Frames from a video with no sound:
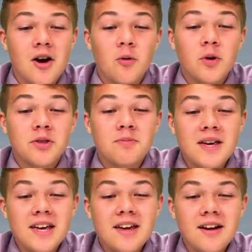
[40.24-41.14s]
With
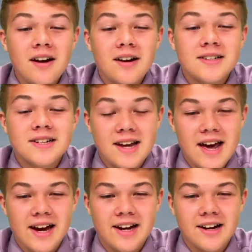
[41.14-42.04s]
me
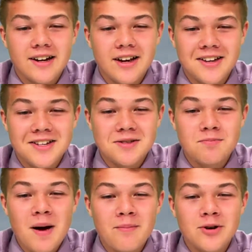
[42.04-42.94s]
today is
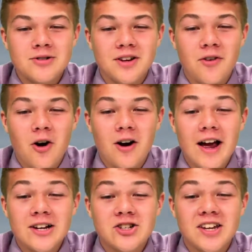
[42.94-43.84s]
members of our
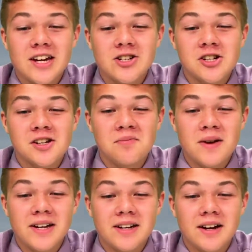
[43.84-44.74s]
education
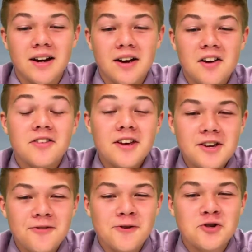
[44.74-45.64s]
committee.
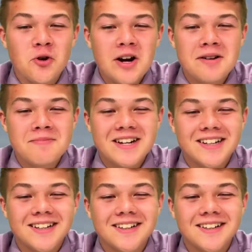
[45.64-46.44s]
Thank you for joining me.